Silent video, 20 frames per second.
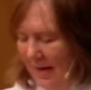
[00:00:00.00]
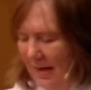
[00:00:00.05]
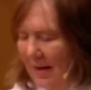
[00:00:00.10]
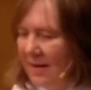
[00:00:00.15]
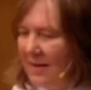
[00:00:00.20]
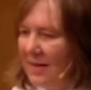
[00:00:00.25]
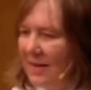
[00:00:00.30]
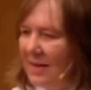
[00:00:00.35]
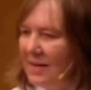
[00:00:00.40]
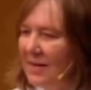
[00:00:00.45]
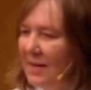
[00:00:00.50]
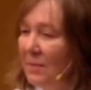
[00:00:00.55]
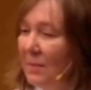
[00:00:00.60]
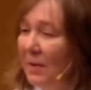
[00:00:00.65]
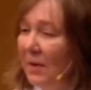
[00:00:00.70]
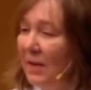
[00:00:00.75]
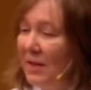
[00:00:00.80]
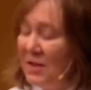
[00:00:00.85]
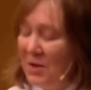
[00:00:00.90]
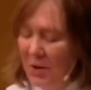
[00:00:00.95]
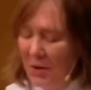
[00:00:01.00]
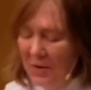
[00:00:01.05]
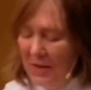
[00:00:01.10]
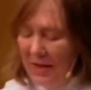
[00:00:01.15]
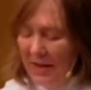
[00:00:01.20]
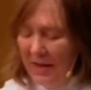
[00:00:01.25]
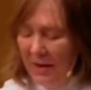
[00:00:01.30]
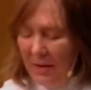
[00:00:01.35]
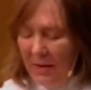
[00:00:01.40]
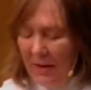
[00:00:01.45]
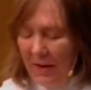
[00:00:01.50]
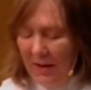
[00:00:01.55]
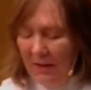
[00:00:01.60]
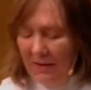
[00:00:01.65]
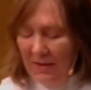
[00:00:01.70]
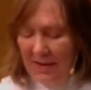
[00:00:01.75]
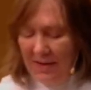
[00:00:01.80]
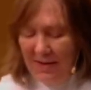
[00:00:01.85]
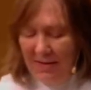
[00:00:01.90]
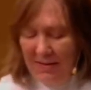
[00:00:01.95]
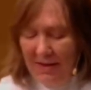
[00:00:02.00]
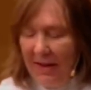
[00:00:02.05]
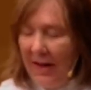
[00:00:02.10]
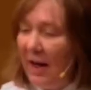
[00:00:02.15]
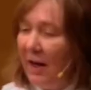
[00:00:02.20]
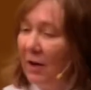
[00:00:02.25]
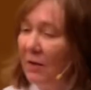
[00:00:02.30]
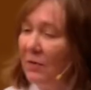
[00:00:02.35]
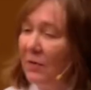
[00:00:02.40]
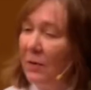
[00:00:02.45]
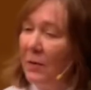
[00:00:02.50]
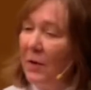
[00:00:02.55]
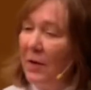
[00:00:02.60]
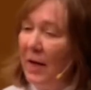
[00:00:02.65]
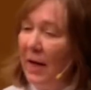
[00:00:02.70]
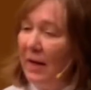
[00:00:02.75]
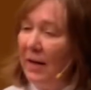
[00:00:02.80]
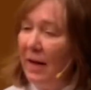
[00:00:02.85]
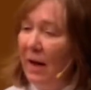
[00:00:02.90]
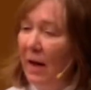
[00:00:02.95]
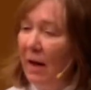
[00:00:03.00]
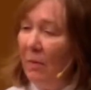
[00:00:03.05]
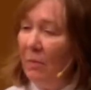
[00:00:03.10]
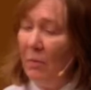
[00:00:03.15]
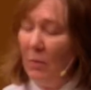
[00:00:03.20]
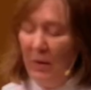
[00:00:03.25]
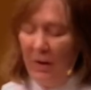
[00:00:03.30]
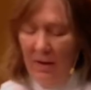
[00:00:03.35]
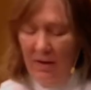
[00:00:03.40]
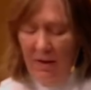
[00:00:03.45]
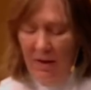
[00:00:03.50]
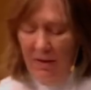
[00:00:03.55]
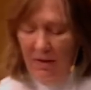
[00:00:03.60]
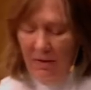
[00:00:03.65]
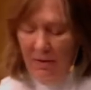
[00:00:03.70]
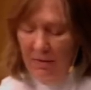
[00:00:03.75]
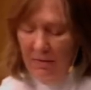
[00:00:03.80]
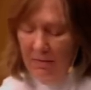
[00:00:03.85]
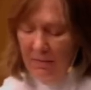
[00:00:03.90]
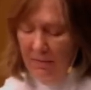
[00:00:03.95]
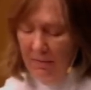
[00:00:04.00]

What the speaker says: It's as simple as using our gifts to care for and help one another.